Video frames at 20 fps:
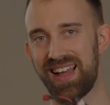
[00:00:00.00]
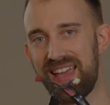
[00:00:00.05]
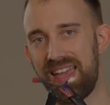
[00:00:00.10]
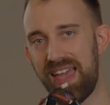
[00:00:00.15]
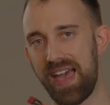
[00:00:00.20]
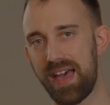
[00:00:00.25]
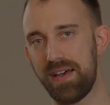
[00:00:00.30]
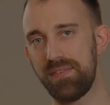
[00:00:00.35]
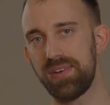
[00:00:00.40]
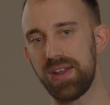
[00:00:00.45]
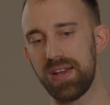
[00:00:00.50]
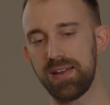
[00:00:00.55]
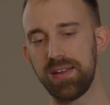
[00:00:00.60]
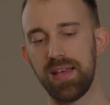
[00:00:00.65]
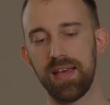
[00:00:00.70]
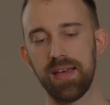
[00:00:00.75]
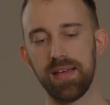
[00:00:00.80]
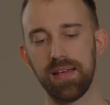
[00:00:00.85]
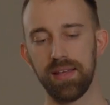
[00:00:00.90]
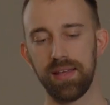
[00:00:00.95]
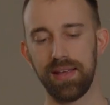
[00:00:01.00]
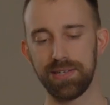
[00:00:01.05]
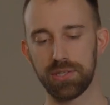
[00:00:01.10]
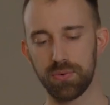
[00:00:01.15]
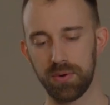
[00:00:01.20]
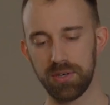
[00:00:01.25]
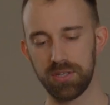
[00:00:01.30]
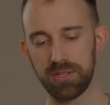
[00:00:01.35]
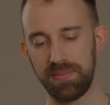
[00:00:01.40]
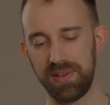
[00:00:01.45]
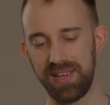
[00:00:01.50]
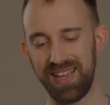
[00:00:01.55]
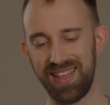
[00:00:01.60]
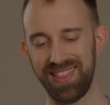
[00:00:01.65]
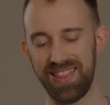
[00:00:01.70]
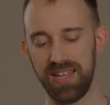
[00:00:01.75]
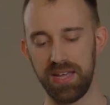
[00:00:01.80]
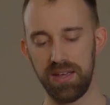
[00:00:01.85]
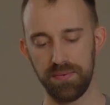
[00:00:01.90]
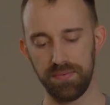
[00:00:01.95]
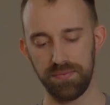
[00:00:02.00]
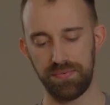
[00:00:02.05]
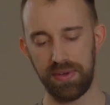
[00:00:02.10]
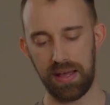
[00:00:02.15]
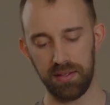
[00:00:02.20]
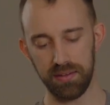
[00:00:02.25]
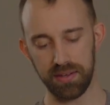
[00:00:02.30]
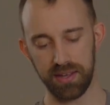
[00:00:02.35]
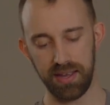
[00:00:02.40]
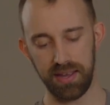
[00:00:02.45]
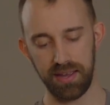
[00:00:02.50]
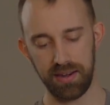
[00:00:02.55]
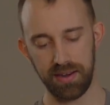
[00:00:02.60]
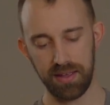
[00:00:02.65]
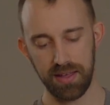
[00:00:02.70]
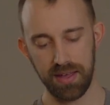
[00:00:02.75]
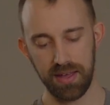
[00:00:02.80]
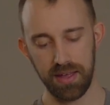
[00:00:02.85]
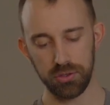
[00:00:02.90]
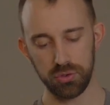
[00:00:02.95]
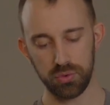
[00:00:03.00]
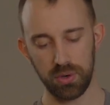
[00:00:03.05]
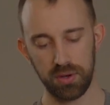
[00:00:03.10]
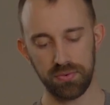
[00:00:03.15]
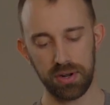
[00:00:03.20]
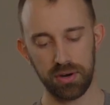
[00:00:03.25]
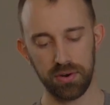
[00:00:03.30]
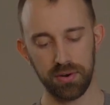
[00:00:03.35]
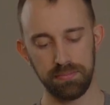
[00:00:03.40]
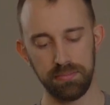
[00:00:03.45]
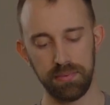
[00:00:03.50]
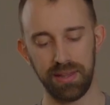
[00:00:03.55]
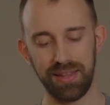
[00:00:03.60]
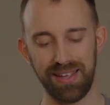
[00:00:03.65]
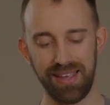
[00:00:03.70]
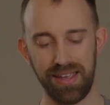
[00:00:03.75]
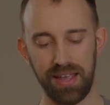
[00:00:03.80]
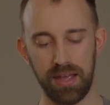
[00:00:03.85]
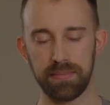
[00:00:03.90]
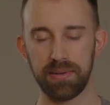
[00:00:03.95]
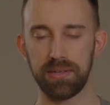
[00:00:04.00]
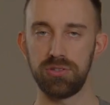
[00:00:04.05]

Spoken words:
I have done is going to be the Valken 1200 milliamp